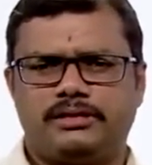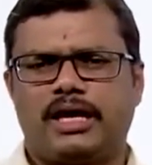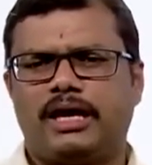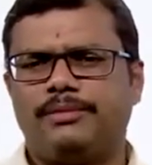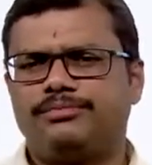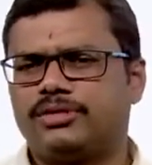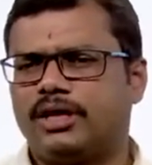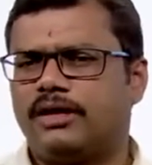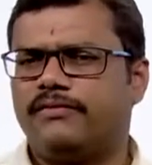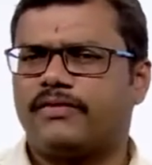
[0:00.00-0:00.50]

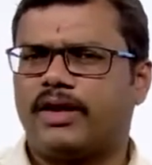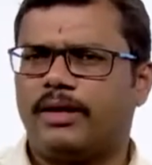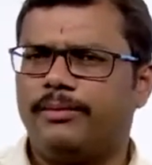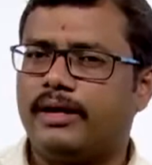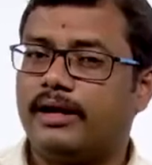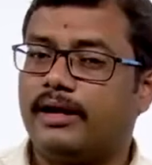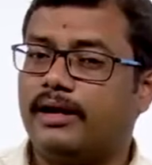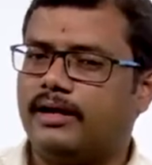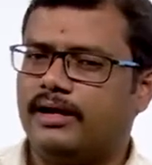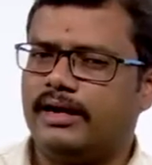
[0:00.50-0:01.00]
types of
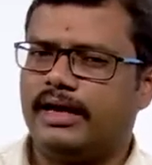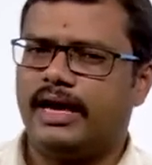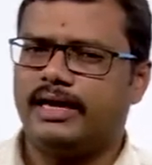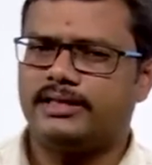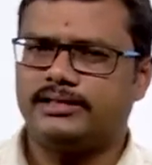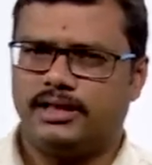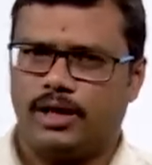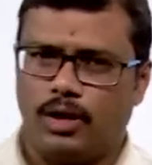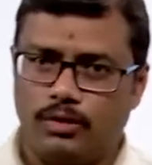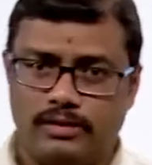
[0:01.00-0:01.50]
chemical
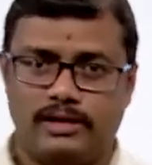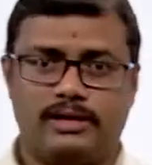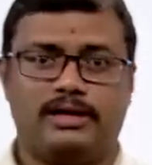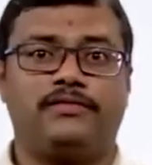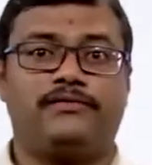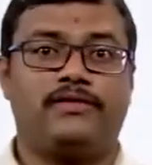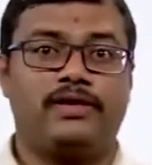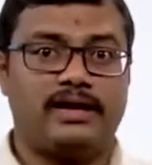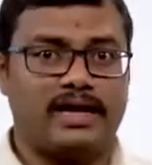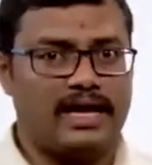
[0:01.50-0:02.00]
reaction, how the
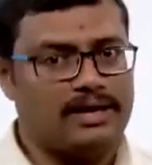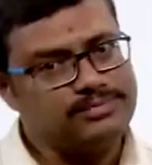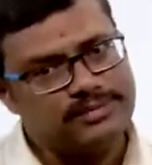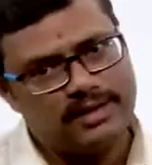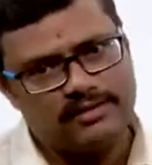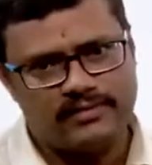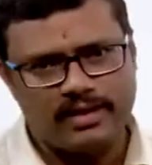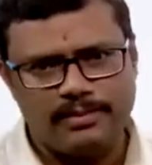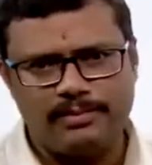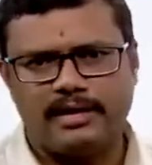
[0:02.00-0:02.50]
different types
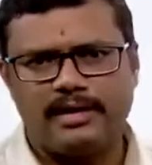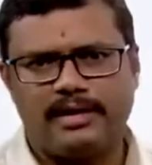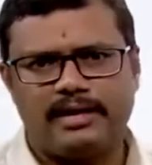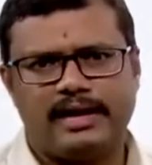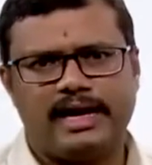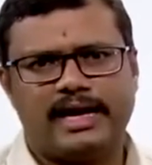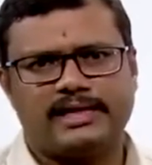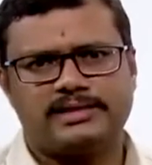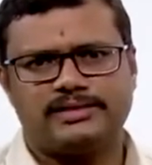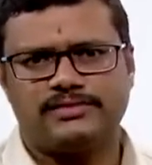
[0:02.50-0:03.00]
of chemical
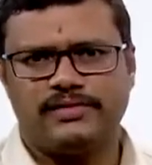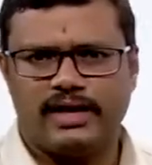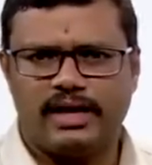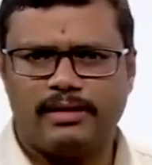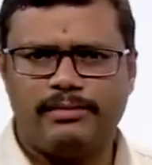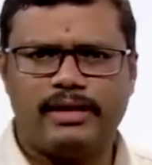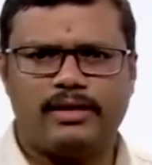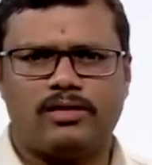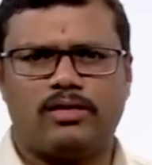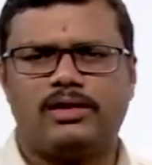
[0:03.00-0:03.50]
reactions we
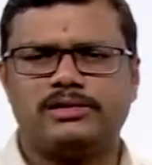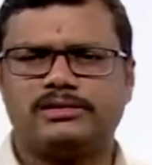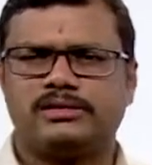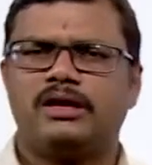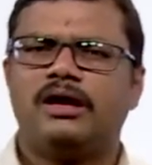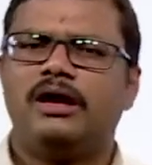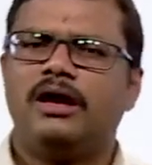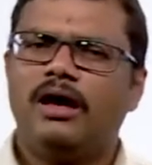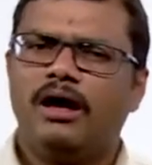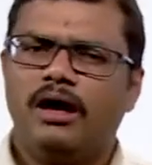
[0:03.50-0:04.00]
come across,
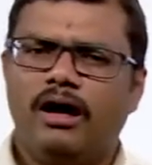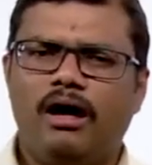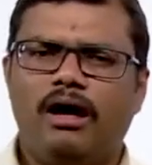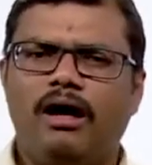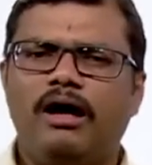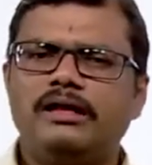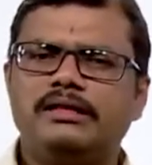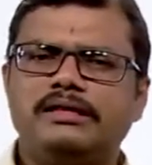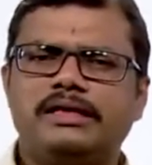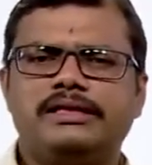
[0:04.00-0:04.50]

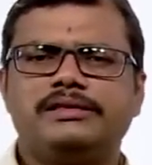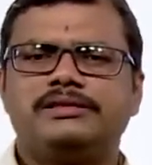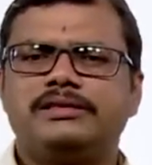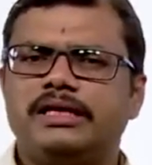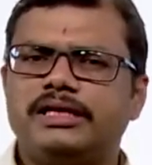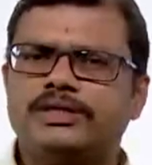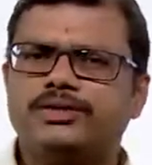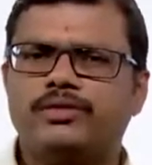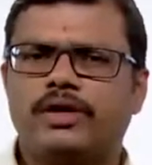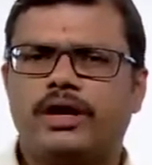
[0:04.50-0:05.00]
all these
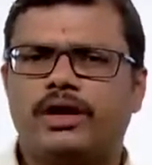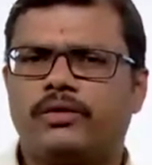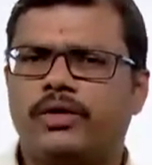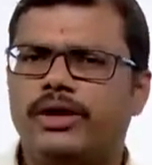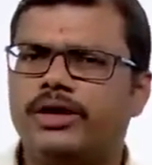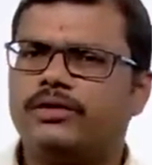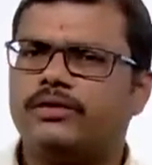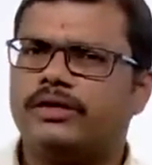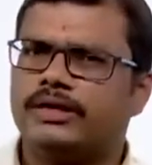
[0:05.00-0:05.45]
things we are going to